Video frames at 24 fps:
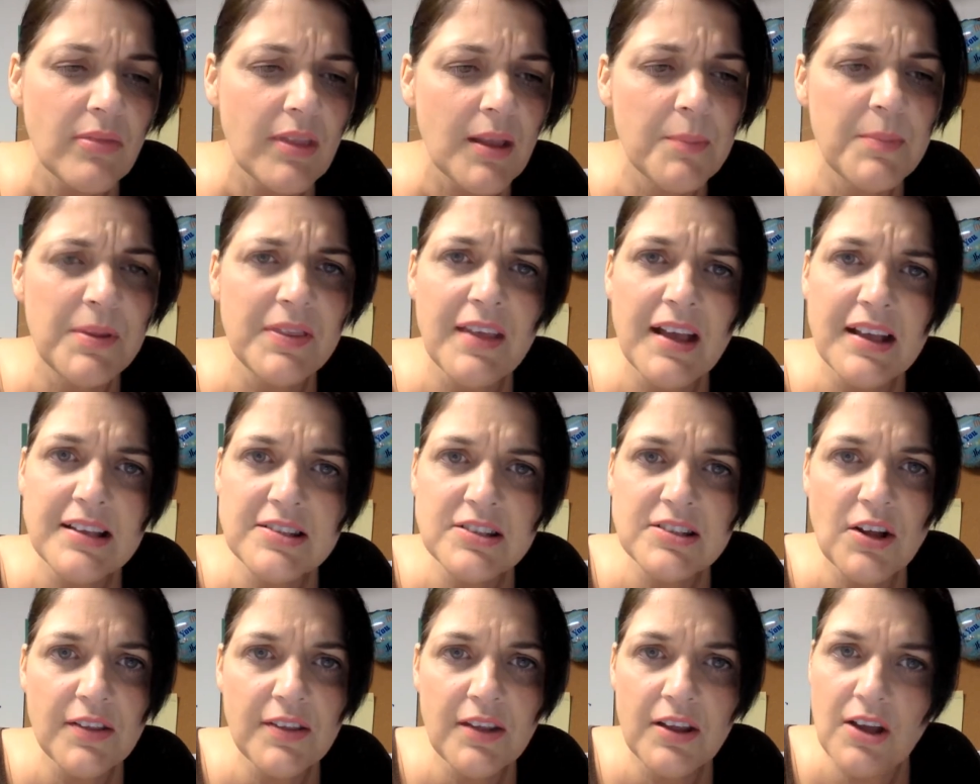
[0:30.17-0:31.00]
But that's
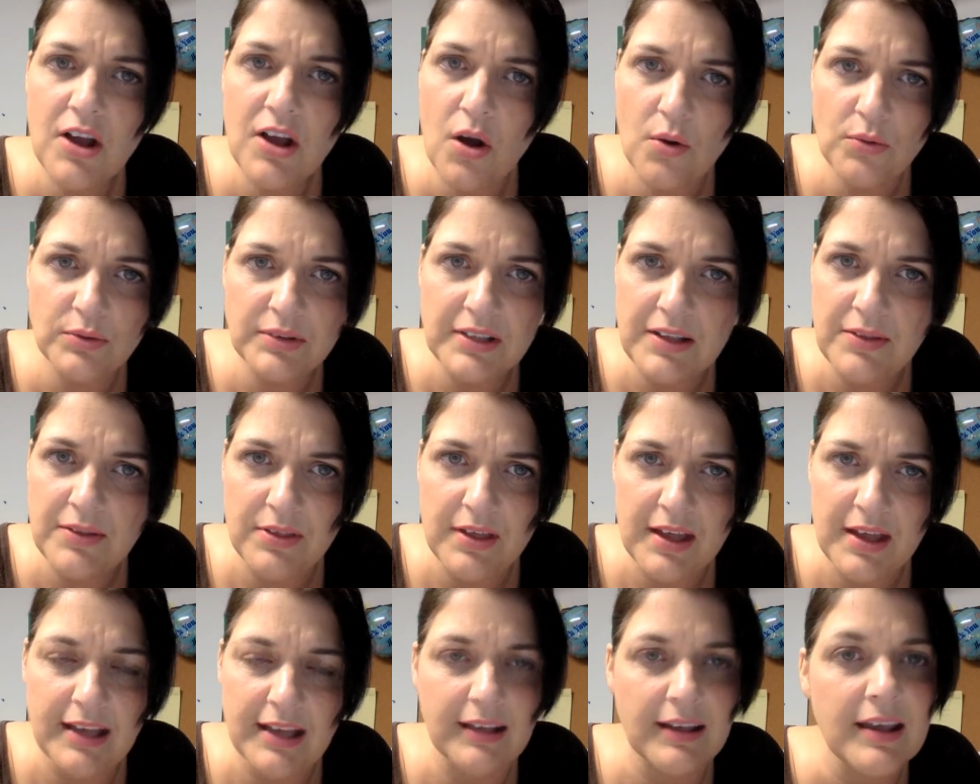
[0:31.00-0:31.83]
not the only
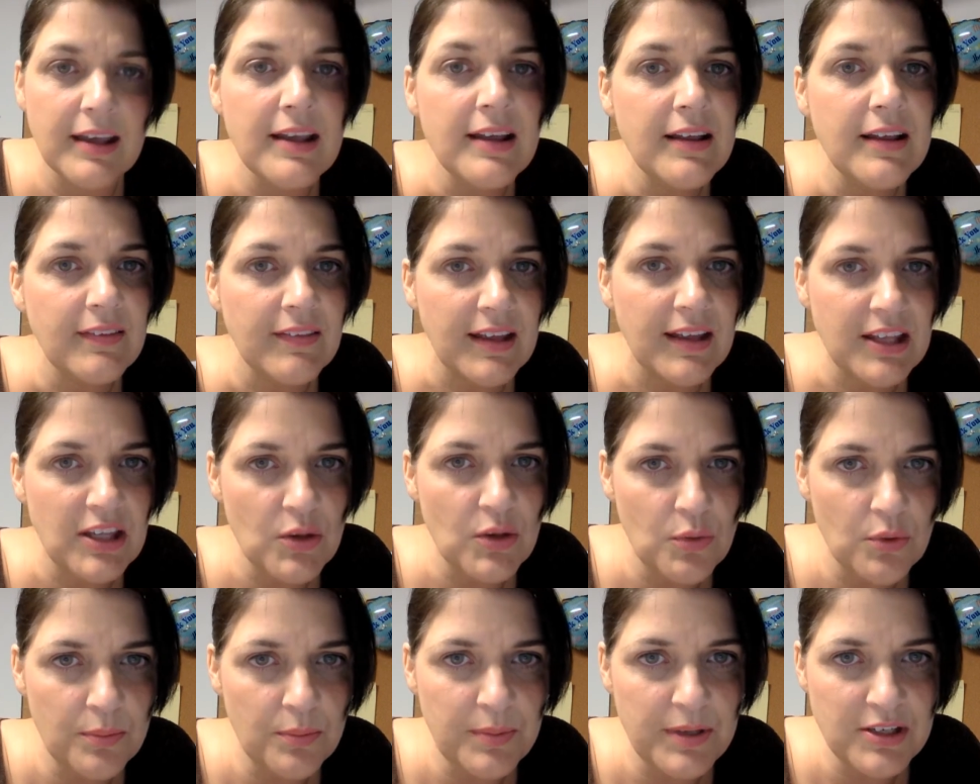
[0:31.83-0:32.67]
thing that you
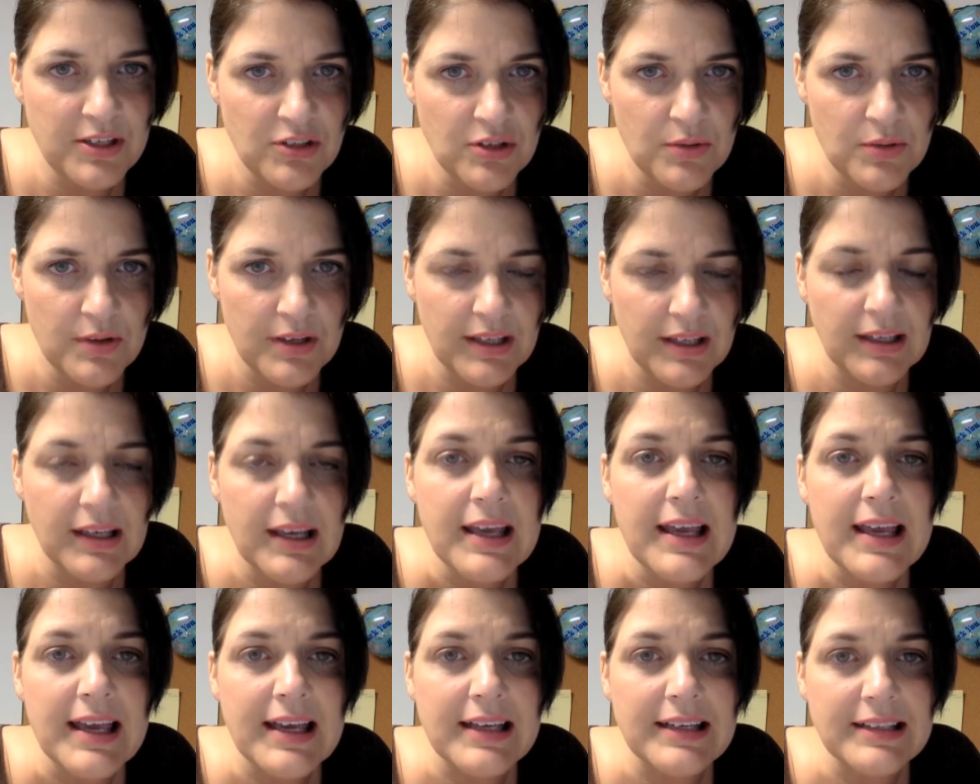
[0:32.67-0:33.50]
would be doing
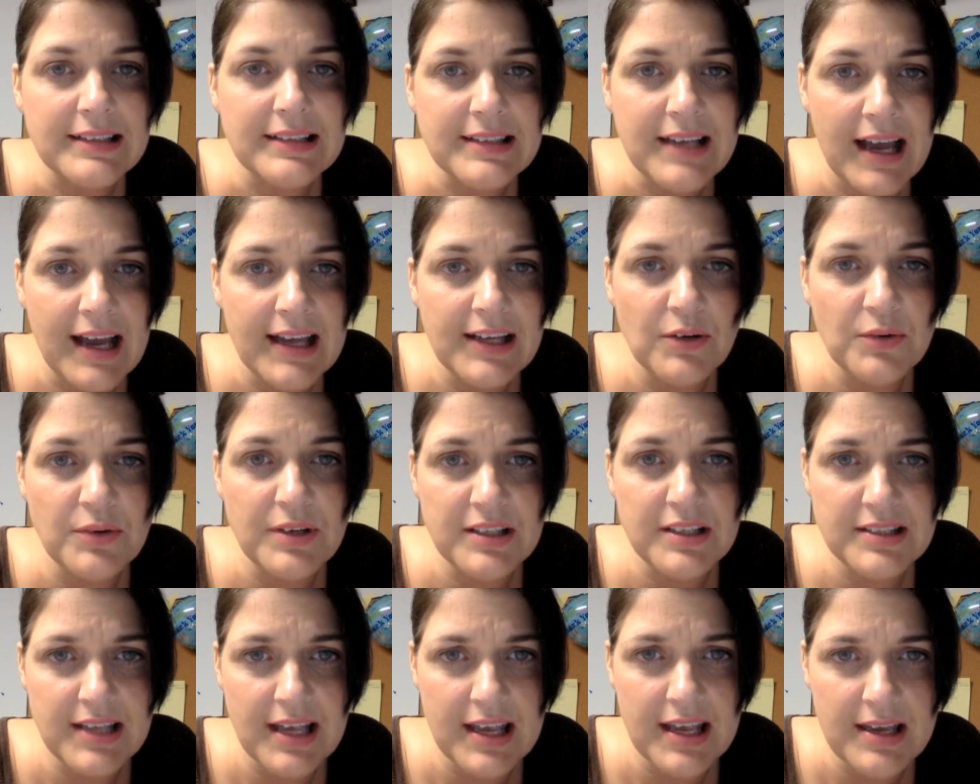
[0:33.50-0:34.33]
in a title
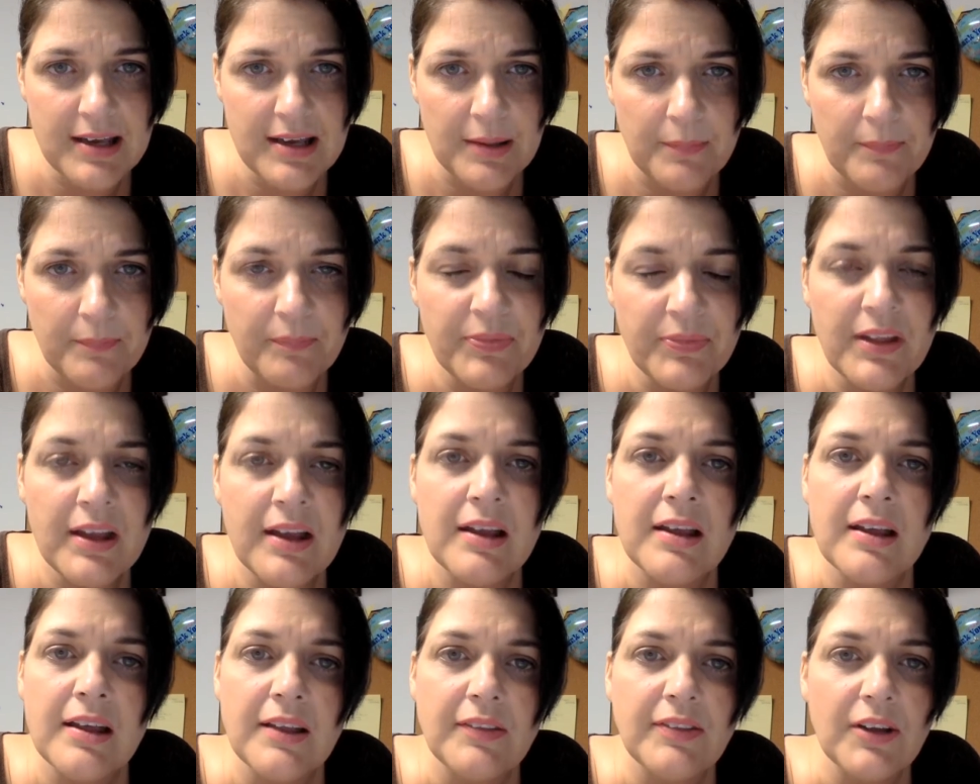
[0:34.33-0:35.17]
exam.
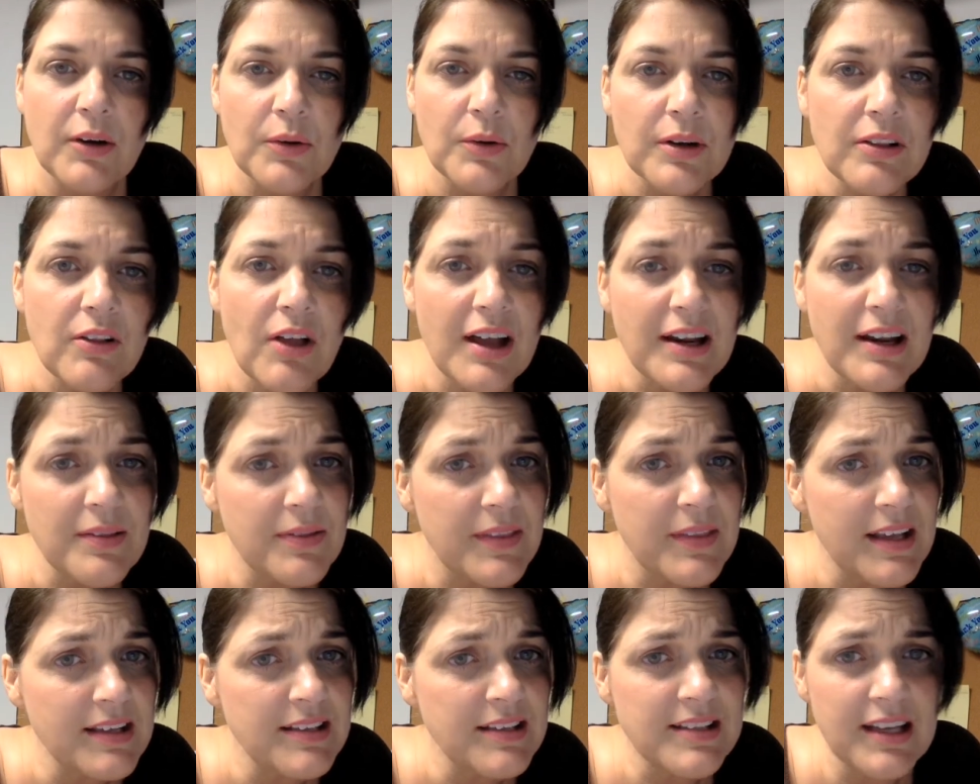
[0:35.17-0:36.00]
There are a lot of
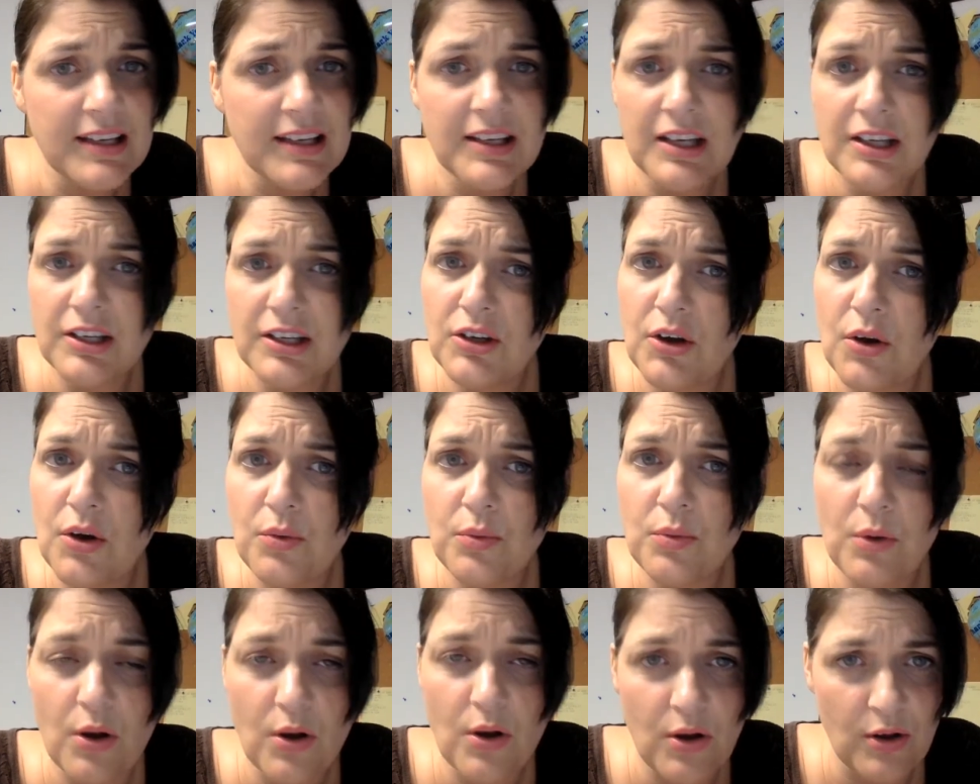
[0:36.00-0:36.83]
things that can go
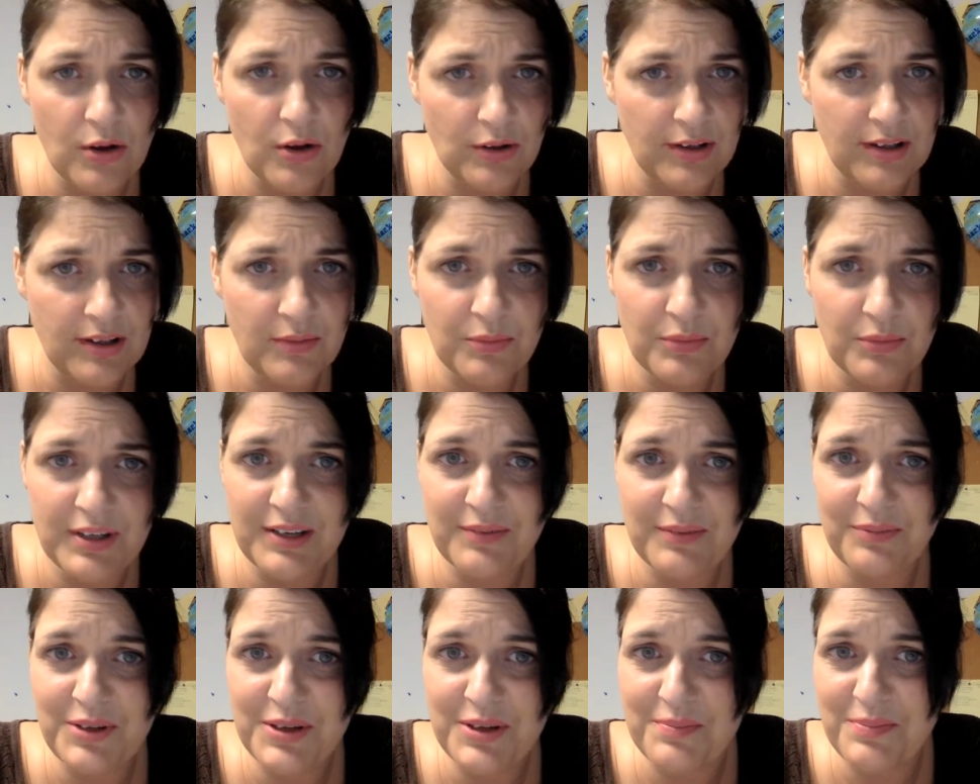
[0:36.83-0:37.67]
wrong
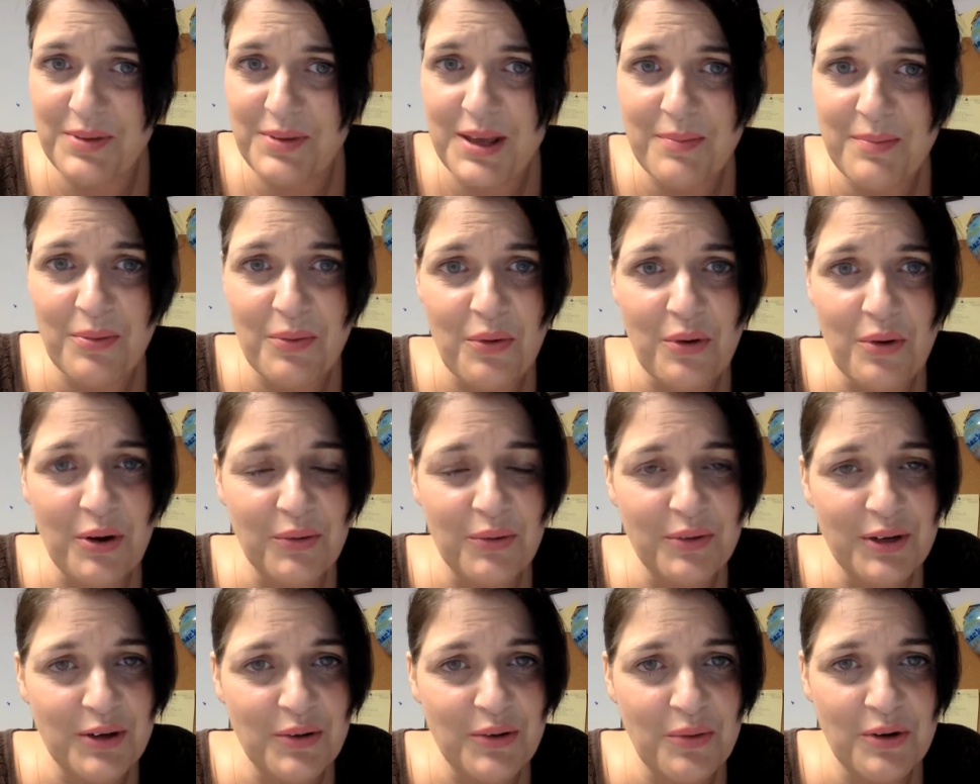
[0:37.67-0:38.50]
when people are
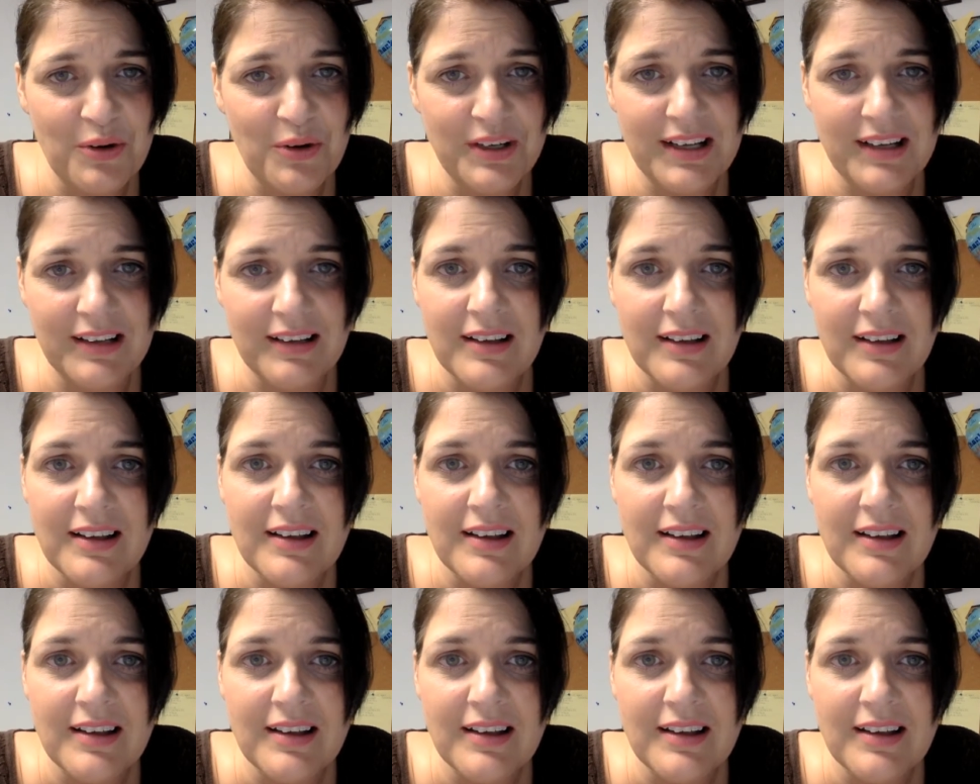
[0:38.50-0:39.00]
recording